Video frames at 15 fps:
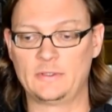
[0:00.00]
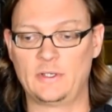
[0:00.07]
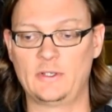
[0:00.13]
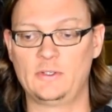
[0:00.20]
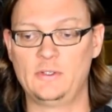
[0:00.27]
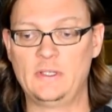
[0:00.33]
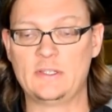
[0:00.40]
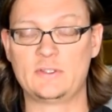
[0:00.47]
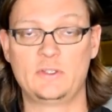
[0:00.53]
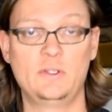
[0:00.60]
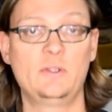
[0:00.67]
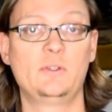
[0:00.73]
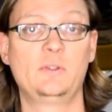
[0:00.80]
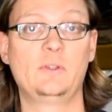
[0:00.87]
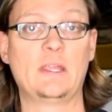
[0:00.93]
2002
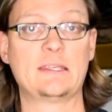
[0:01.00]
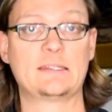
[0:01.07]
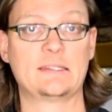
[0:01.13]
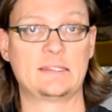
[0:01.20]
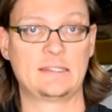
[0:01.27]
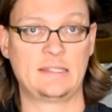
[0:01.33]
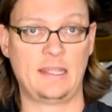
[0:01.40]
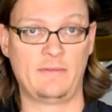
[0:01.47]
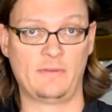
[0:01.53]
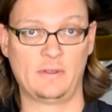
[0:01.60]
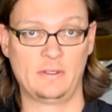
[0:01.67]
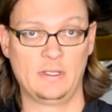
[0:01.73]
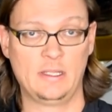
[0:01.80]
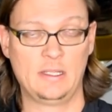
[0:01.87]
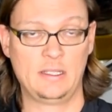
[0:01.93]
to 2007,
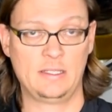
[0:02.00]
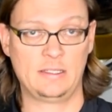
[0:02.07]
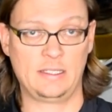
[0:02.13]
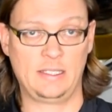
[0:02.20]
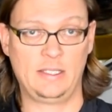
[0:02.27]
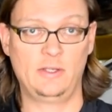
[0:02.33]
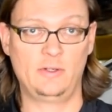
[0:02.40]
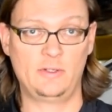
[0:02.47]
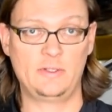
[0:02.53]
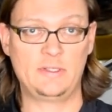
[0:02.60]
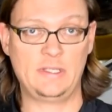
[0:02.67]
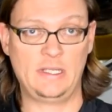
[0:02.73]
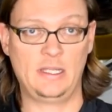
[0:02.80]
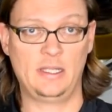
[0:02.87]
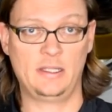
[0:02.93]
the
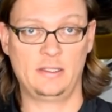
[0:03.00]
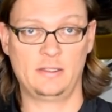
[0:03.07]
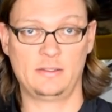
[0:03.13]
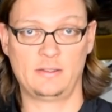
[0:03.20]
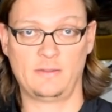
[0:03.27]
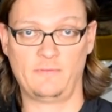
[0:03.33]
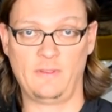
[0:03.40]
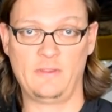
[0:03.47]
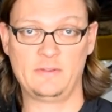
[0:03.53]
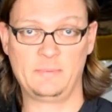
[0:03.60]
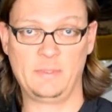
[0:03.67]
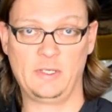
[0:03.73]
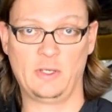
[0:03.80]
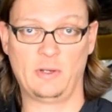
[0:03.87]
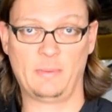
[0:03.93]
gears in the
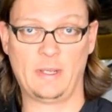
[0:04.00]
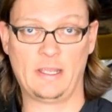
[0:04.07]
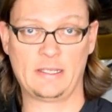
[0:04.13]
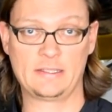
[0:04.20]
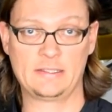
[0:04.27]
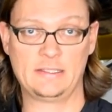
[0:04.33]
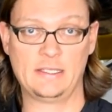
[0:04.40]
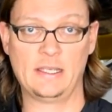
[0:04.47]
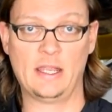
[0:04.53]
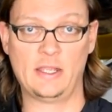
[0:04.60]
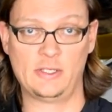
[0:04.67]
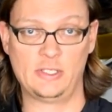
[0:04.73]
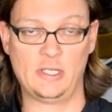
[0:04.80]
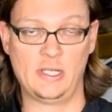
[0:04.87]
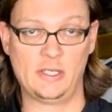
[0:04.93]
5-speed gearbox did
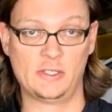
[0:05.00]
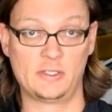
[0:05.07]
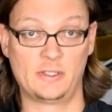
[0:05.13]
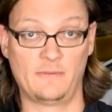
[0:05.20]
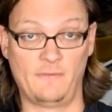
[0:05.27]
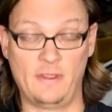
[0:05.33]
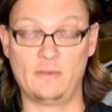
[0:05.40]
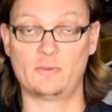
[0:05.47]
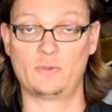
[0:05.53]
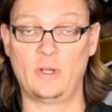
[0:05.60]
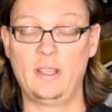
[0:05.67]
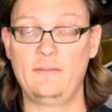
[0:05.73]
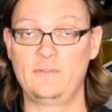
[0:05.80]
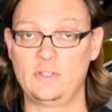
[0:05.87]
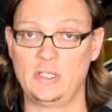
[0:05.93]
not change. The final
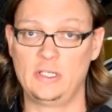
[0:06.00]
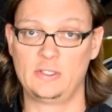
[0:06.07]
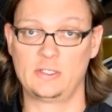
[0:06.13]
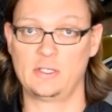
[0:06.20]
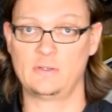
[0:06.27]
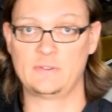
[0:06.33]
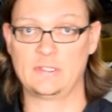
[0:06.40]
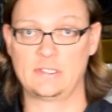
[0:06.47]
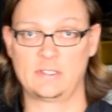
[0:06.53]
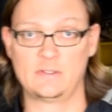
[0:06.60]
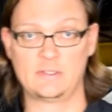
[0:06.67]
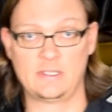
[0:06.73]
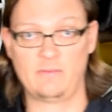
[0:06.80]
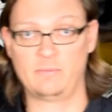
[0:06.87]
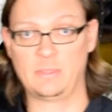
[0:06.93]
drive changed in 06
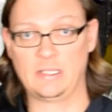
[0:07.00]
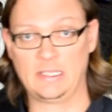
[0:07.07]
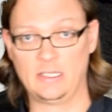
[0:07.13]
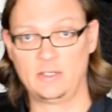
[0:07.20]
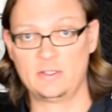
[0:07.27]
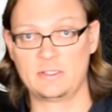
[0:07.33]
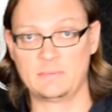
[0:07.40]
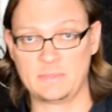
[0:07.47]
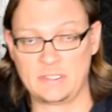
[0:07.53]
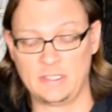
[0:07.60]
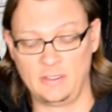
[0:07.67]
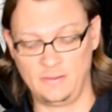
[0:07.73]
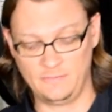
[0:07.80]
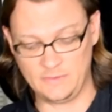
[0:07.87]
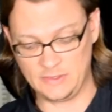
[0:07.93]
and 07, but the gears
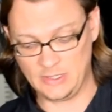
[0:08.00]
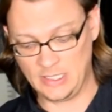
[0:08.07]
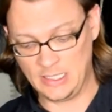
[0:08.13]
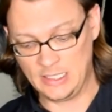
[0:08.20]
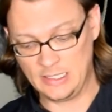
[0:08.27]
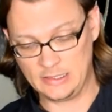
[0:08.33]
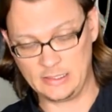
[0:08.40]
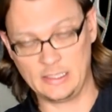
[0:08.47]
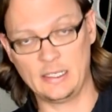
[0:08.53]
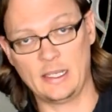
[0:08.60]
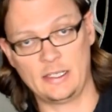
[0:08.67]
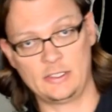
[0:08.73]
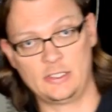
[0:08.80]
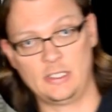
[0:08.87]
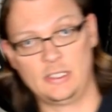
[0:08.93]
themselves did
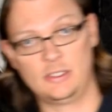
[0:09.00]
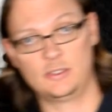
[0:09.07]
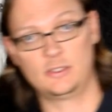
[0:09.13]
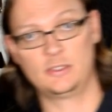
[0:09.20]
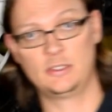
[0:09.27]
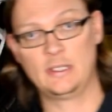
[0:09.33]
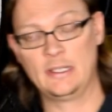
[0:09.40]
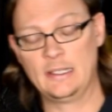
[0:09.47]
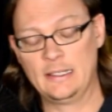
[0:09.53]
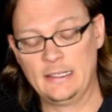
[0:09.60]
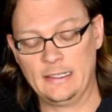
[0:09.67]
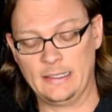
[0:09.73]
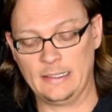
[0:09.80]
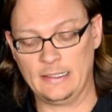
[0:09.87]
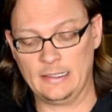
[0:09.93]
not change.
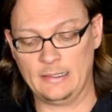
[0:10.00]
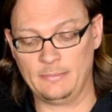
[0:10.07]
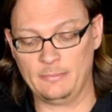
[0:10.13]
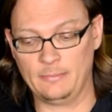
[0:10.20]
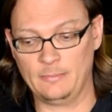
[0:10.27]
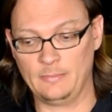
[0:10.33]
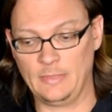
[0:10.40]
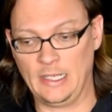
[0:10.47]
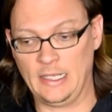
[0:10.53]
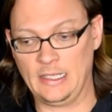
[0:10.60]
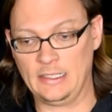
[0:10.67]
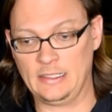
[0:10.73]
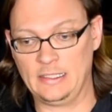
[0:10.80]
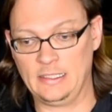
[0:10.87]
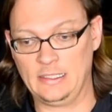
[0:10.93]

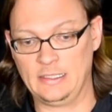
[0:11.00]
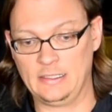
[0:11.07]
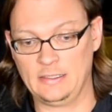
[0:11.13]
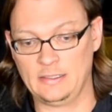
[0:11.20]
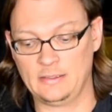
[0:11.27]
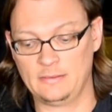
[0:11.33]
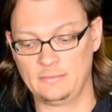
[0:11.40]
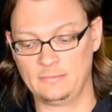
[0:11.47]
And then